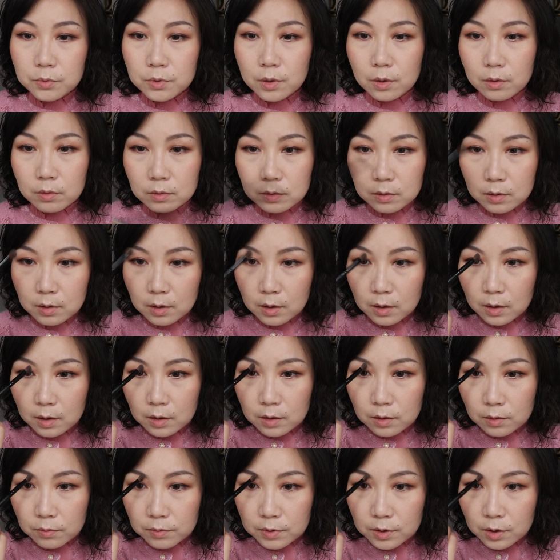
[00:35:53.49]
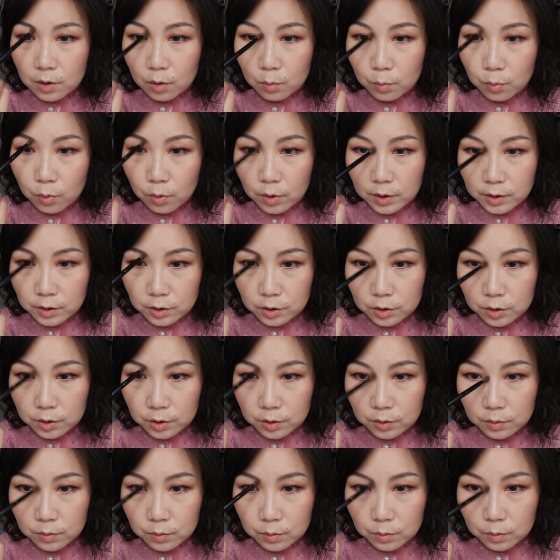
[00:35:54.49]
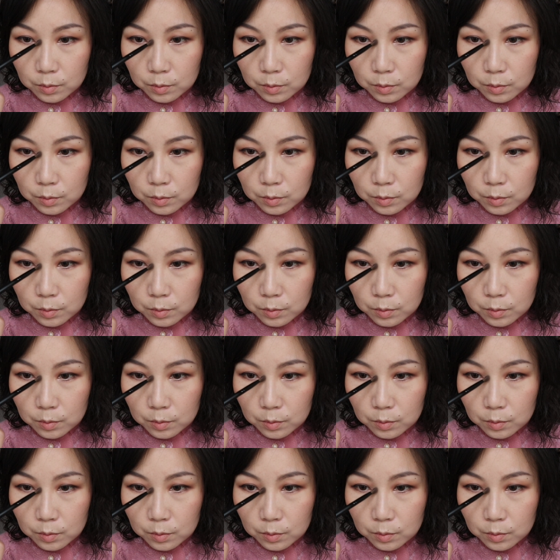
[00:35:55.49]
so there's no point to